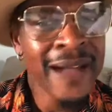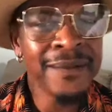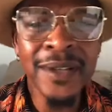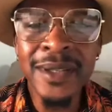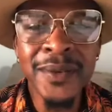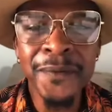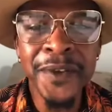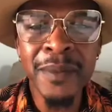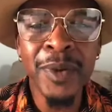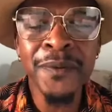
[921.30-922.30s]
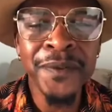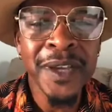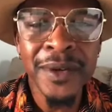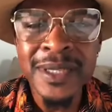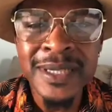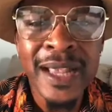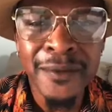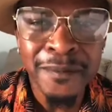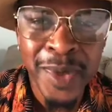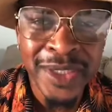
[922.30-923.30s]
You have nothing to fear but fear
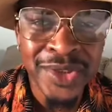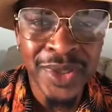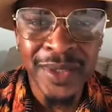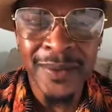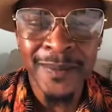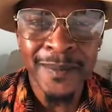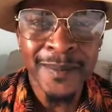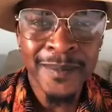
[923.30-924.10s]
itself, brethren.